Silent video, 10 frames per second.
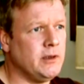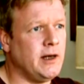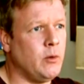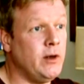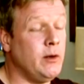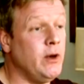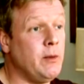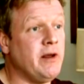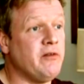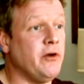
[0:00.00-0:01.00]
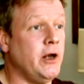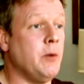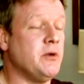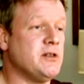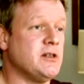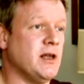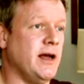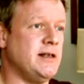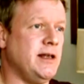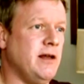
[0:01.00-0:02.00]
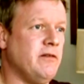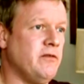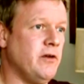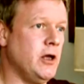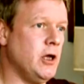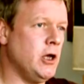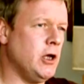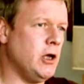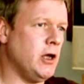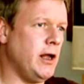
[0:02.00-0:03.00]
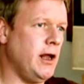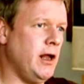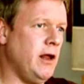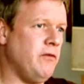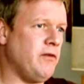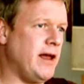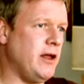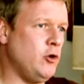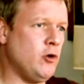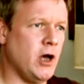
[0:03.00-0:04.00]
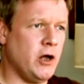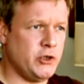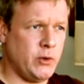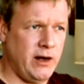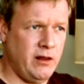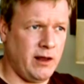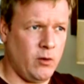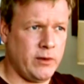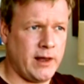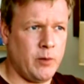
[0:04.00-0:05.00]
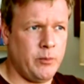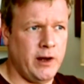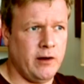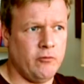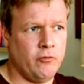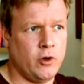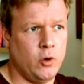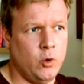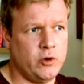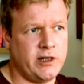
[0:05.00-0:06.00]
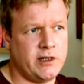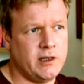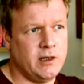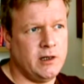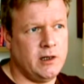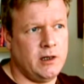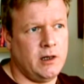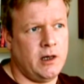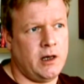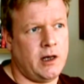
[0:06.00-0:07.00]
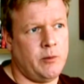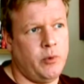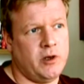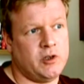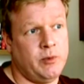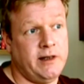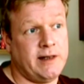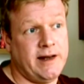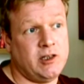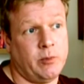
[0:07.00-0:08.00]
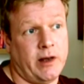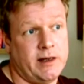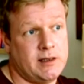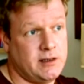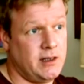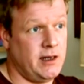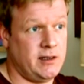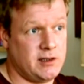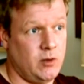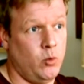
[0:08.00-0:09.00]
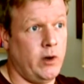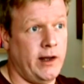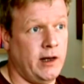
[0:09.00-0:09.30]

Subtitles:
You know, will it be a free and open society if you can't do anything without being recorded and possibly databased in some way?